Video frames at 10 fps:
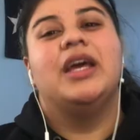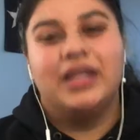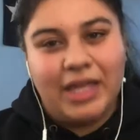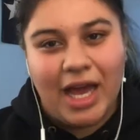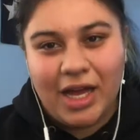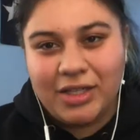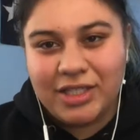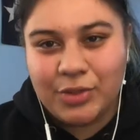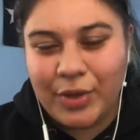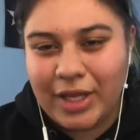Now,
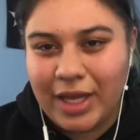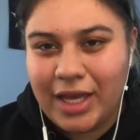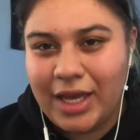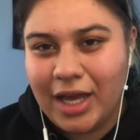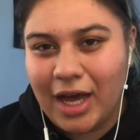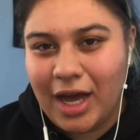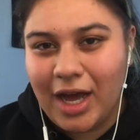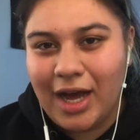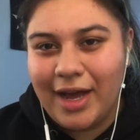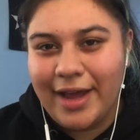just quickly,
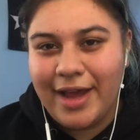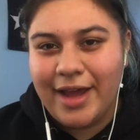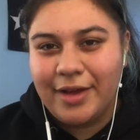I...